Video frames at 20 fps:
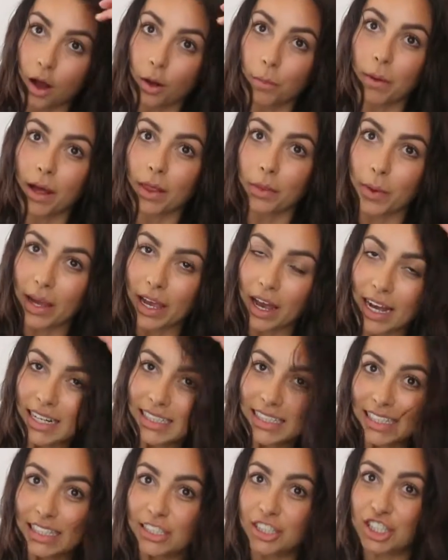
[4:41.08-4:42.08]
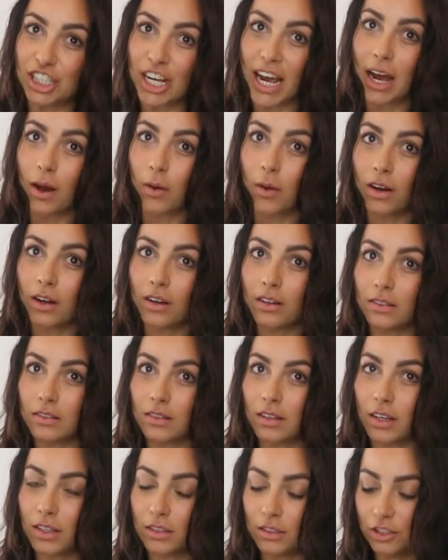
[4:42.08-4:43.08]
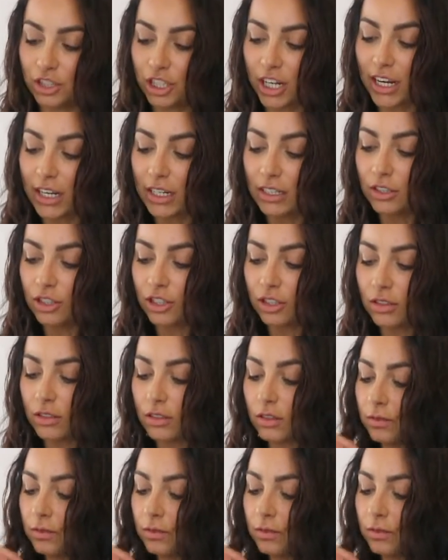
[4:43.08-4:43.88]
Oh, by the way, I did shower and change.